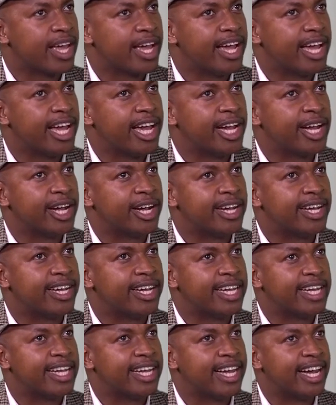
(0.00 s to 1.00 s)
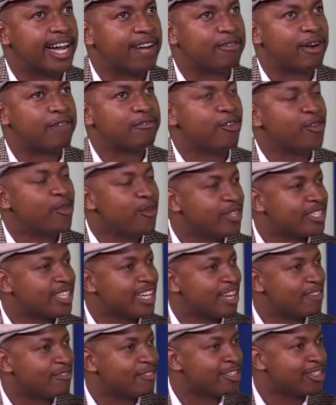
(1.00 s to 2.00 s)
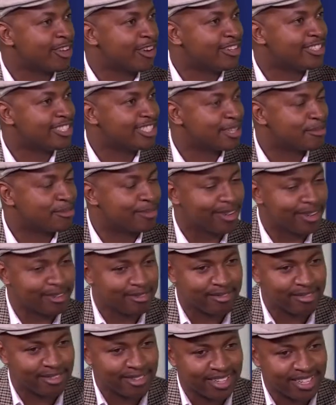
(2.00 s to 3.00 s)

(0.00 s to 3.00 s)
uh, I've, I've always loved this concept of